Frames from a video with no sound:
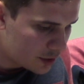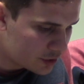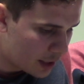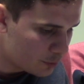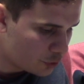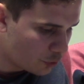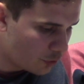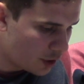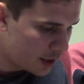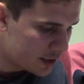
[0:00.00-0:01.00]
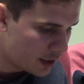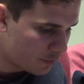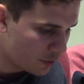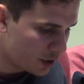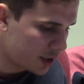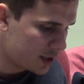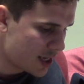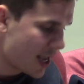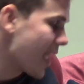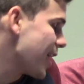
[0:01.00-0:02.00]
Same story, different
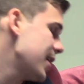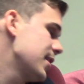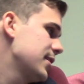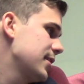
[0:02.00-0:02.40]
day.